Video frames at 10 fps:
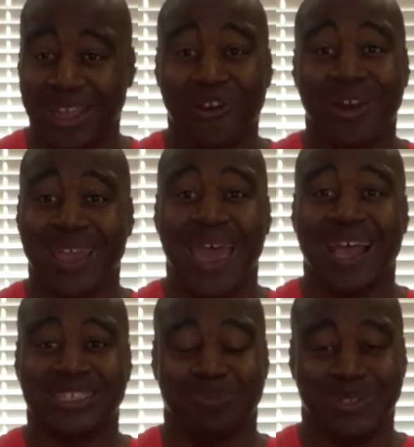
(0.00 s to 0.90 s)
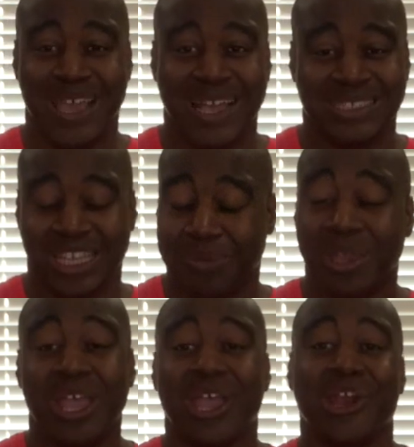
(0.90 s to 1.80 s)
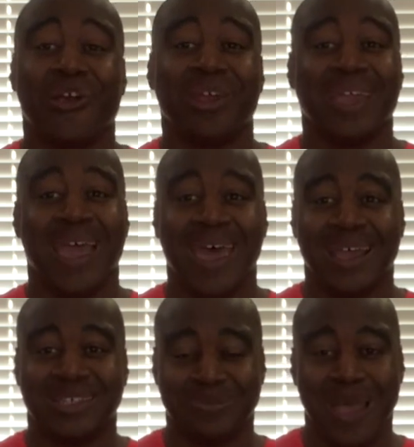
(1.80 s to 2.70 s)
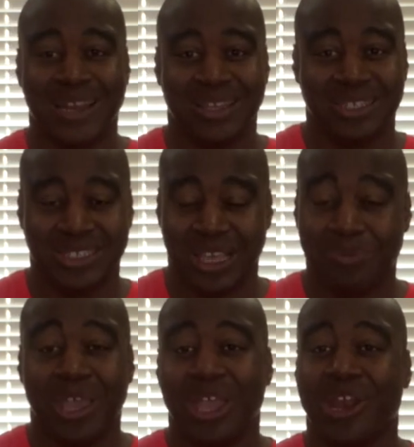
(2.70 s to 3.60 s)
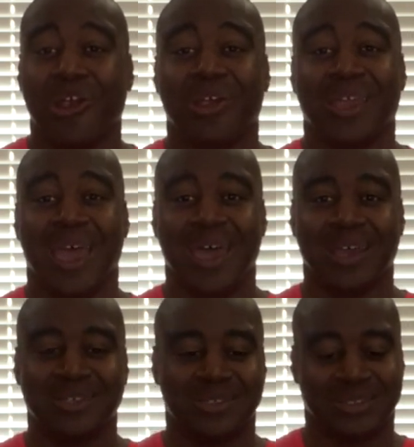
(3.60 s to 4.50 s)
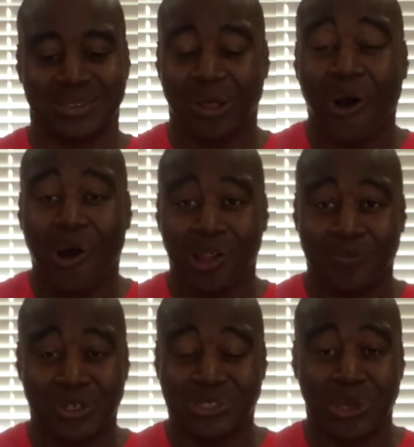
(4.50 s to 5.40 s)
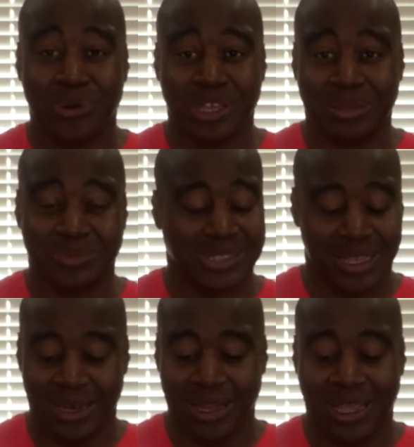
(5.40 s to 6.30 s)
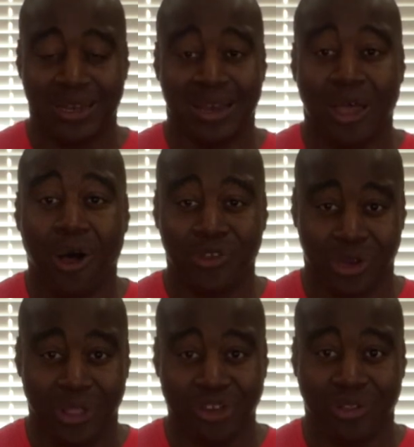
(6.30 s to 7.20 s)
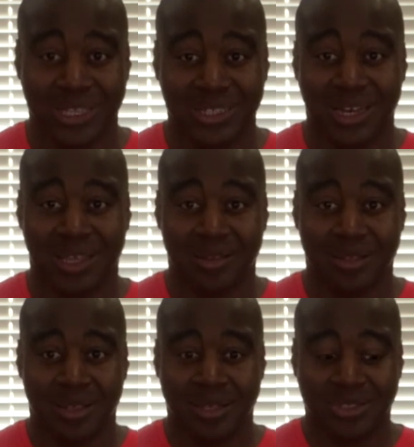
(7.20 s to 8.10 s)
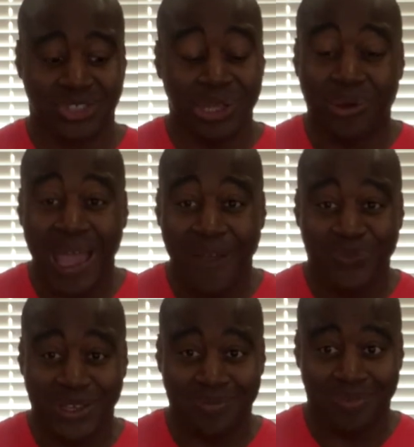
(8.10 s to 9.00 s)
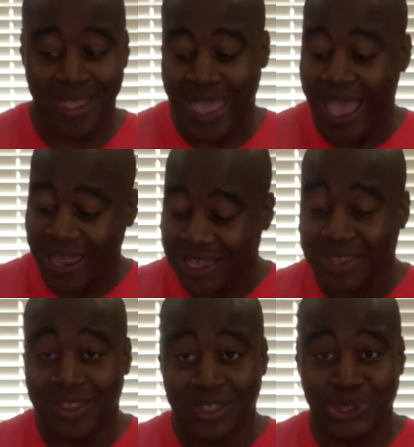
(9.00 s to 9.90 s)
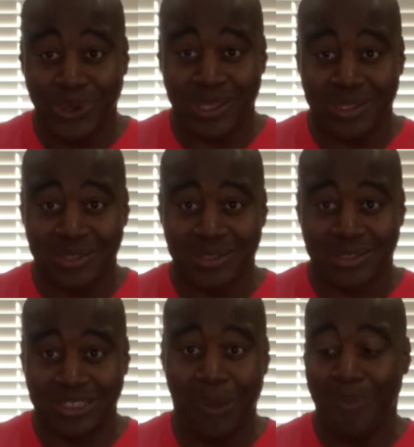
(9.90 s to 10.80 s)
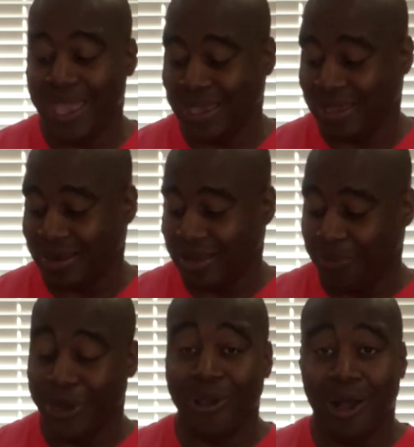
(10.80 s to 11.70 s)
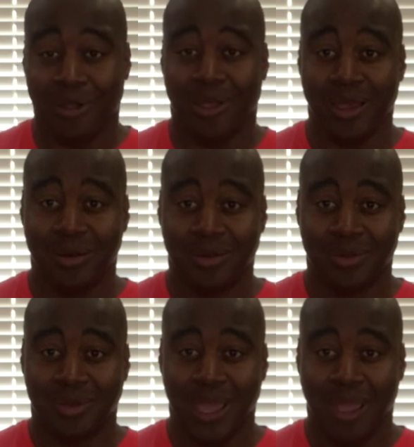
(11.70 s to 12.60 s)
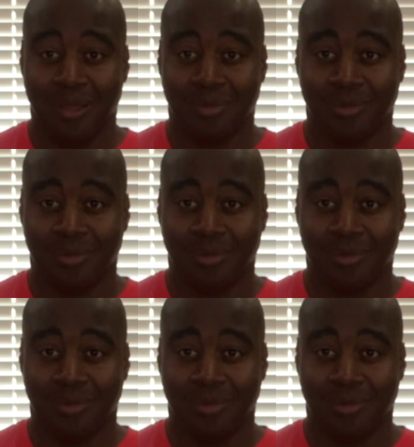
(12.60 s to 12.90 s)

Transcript: It already has potassium. It already has magnesium. It already has all of your sodiums and, and all your electrolytes in it. So you don't have to add anything to it to make it appear alkaline, okay?